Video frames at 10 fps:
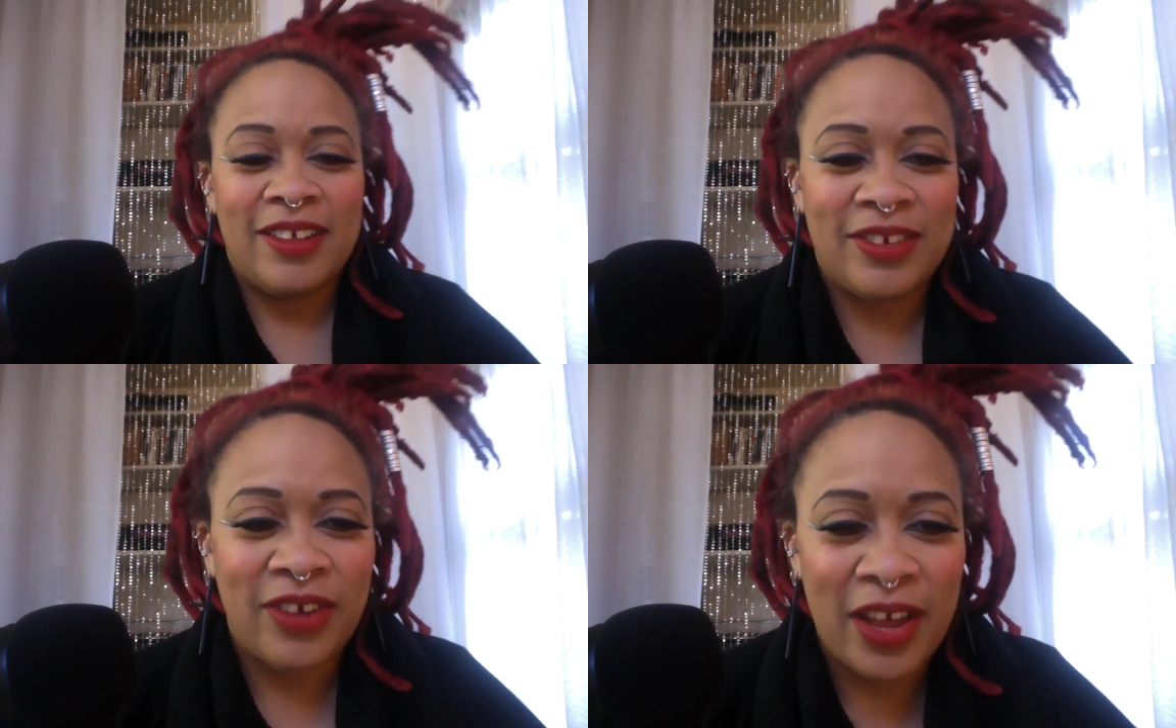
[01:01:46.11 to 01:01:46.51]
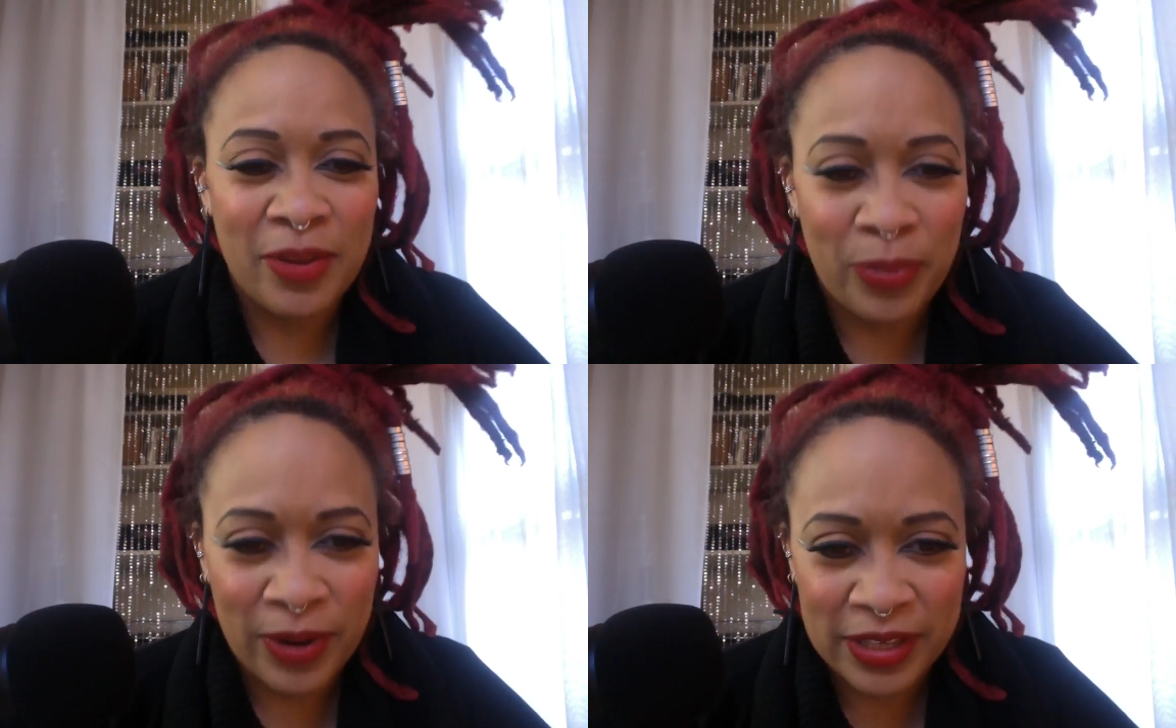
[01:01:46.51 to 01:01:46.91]
trying
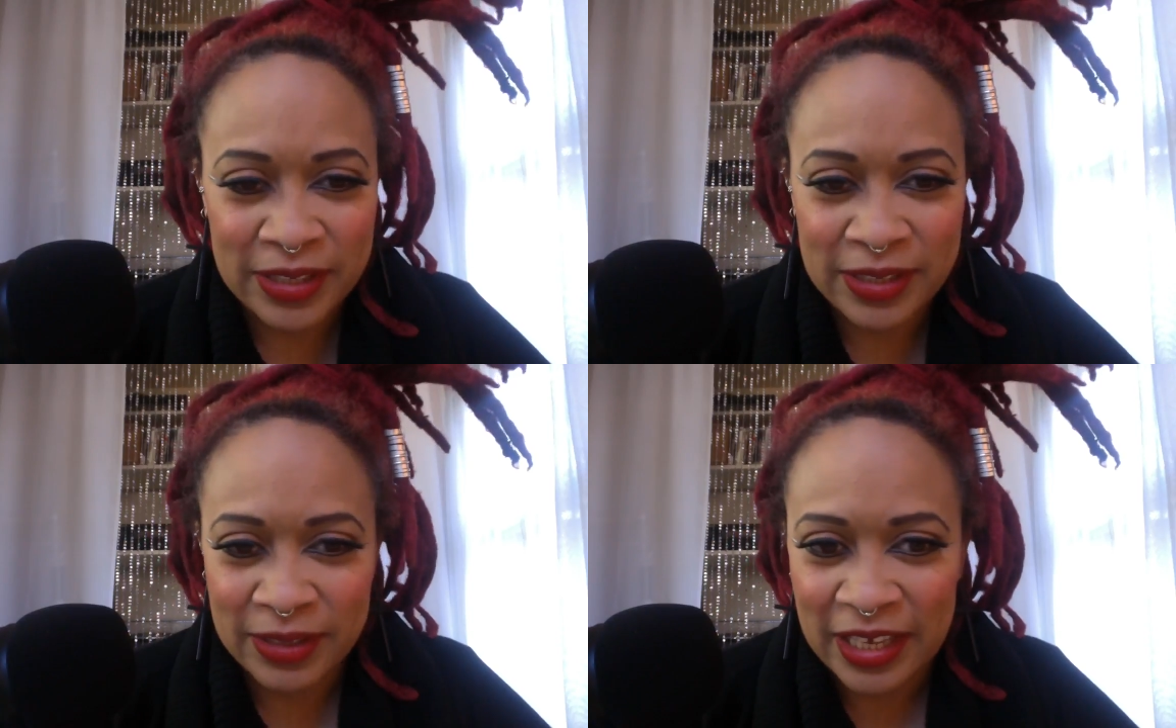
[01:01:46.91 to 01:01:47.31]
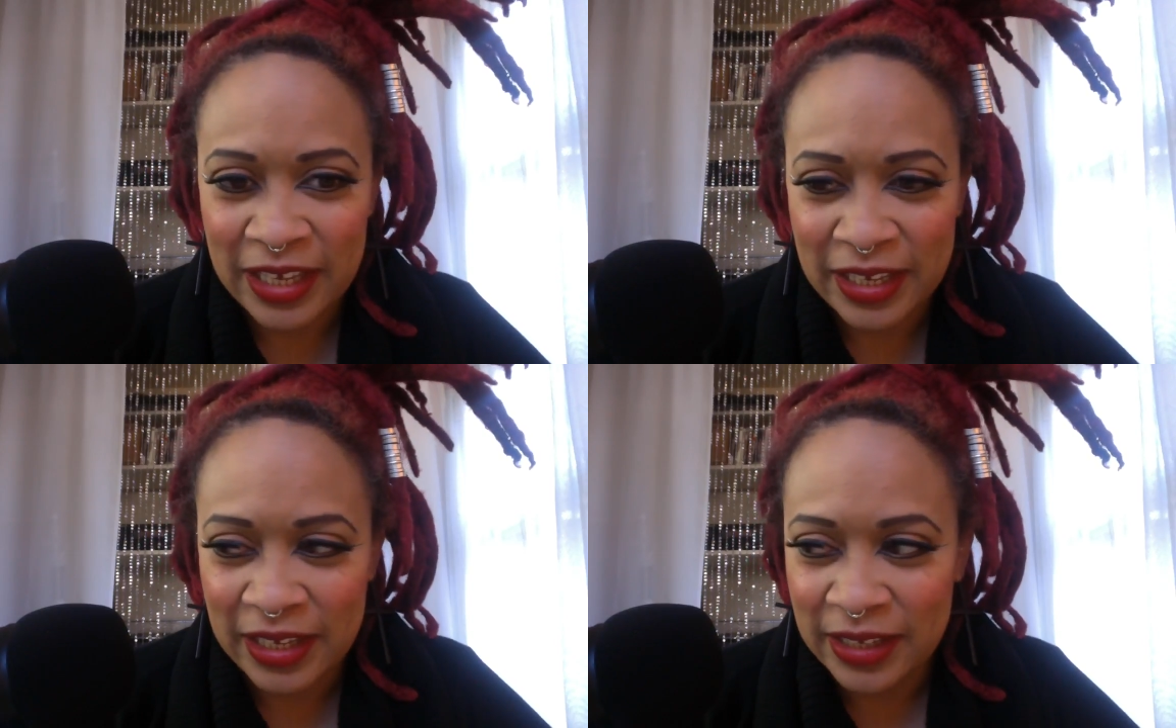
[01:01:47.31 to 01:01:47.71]
to press
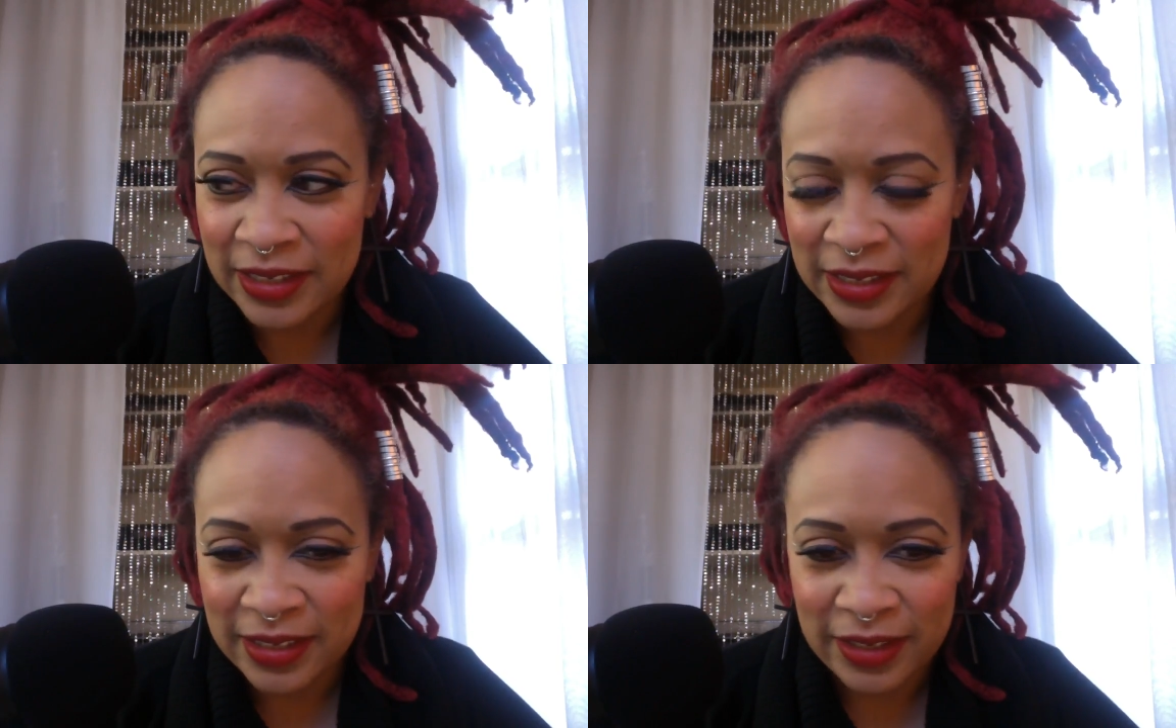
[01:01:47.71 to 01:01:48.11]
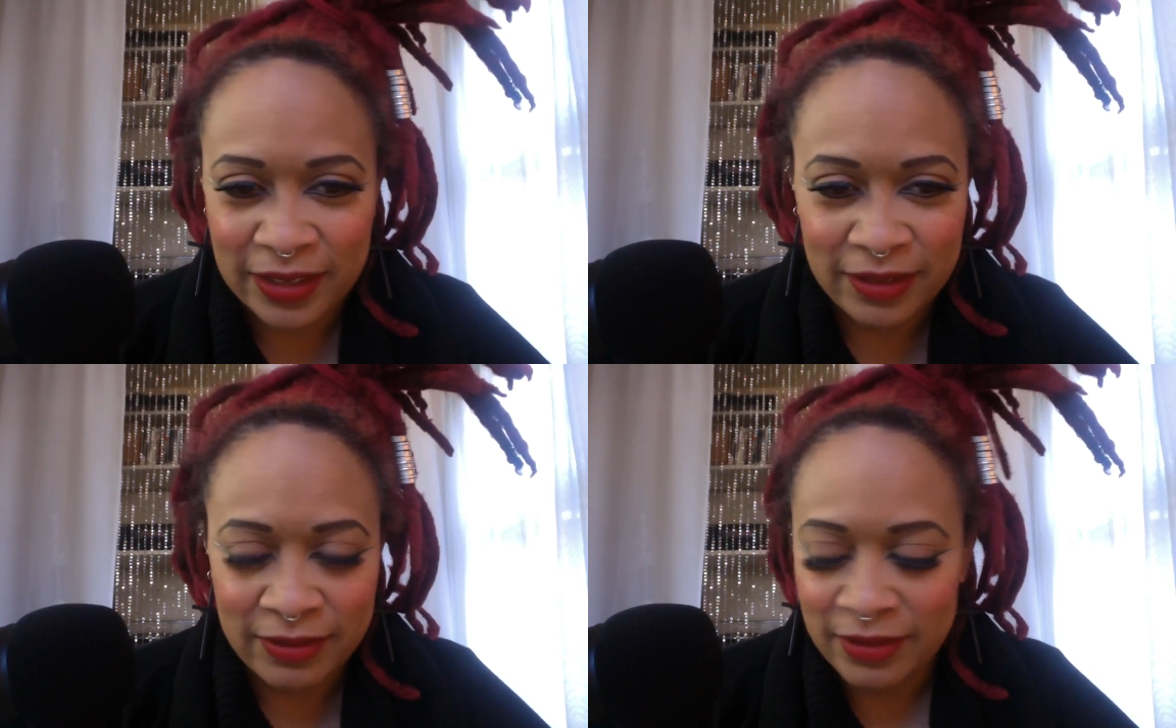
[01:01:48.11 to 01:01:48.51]
keys
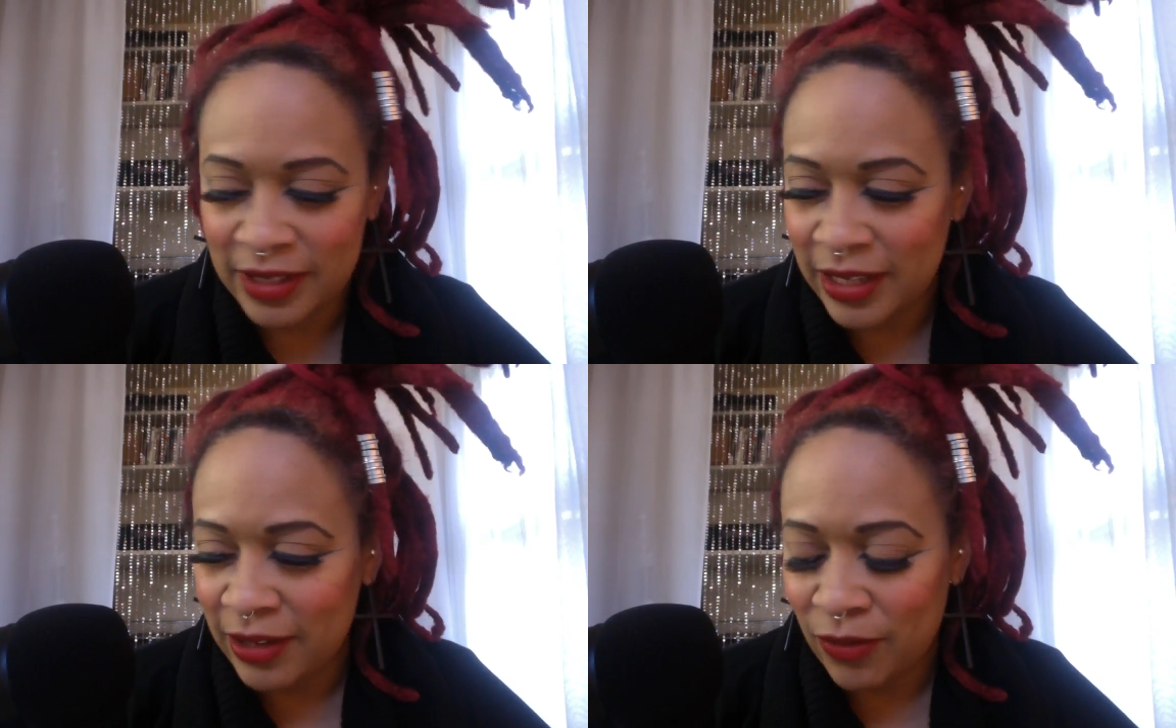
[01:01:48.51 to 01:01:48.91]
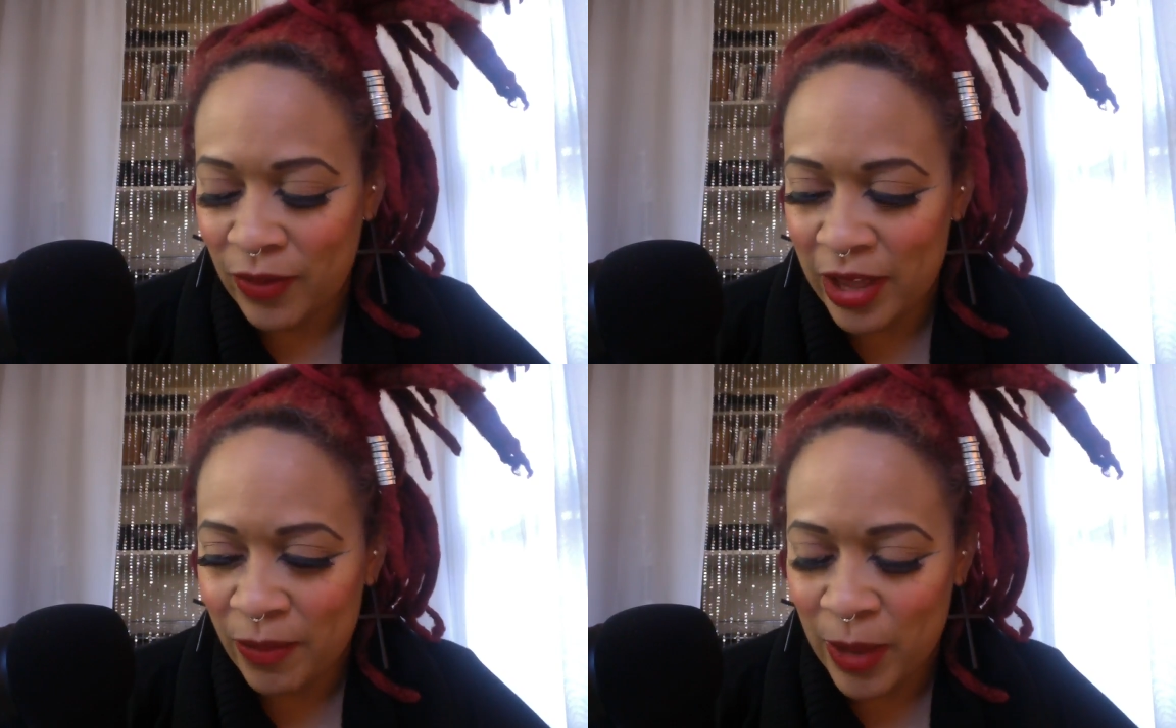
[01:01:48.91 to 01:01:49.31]
and get in the
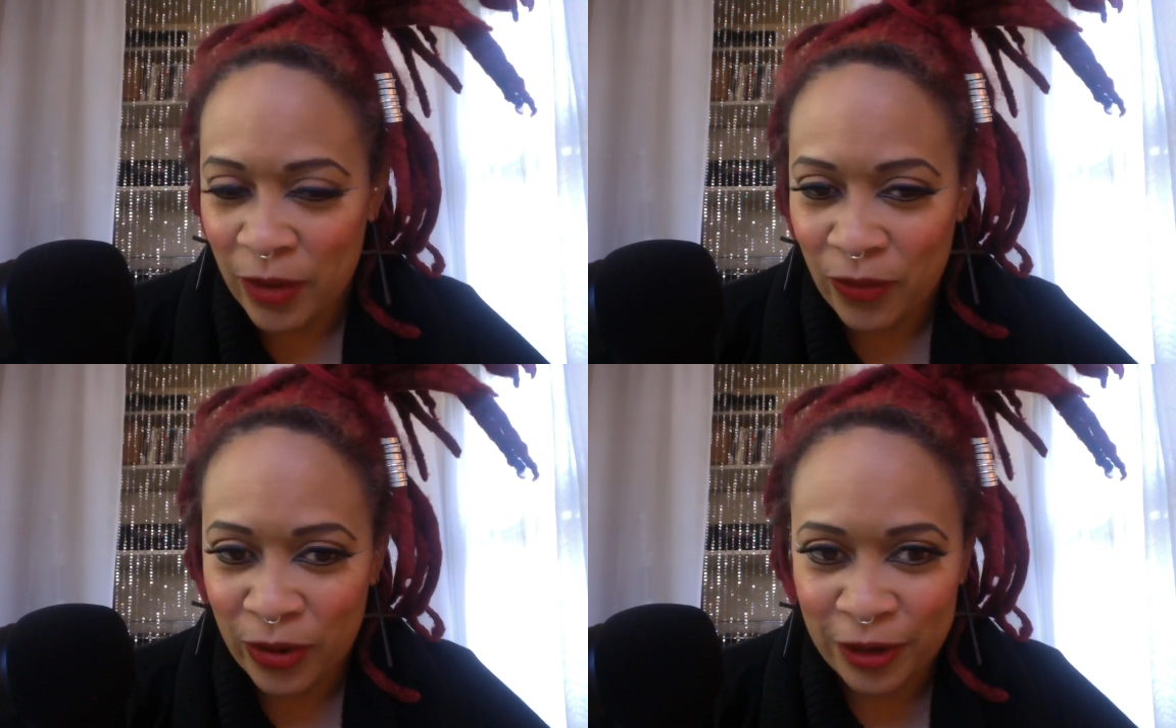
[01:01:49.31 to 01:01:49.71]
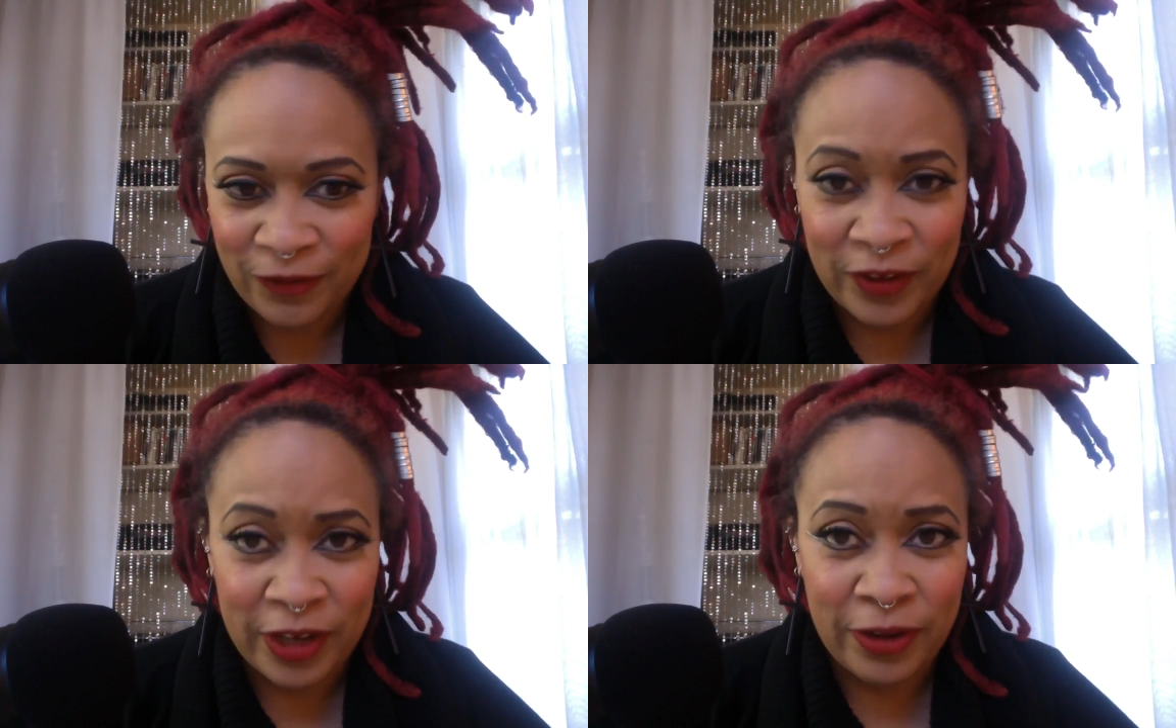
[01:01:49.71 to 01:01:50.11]
way of my
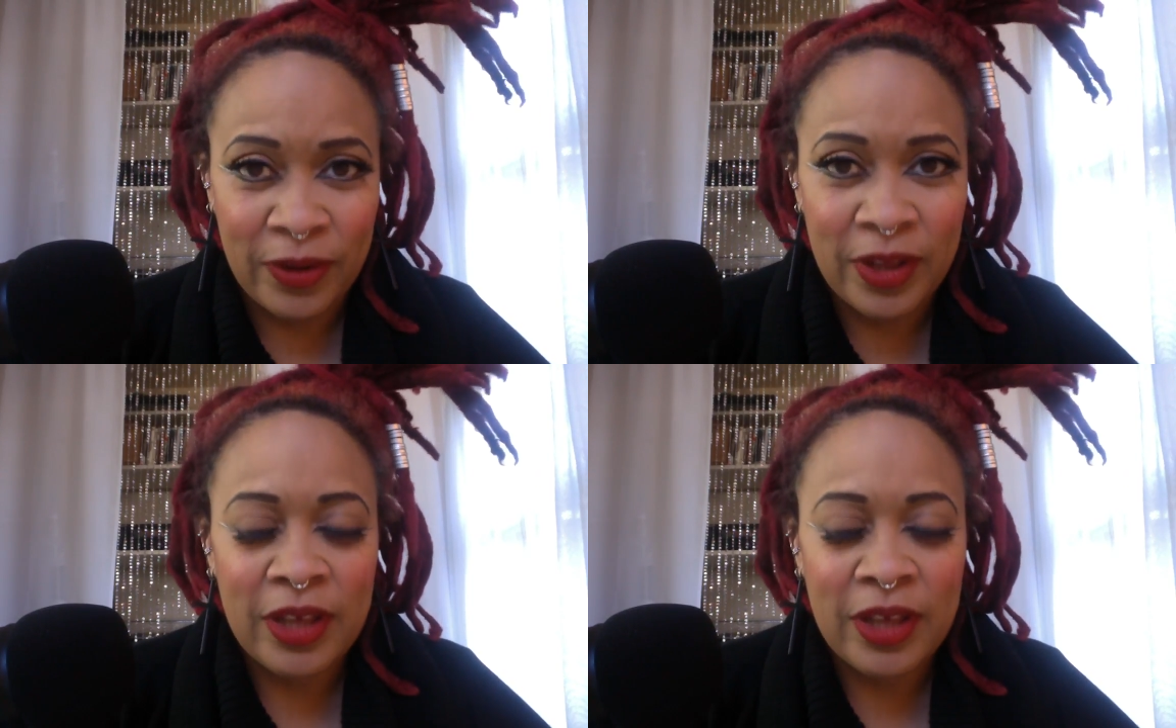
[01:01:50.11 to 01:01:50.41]
workflow.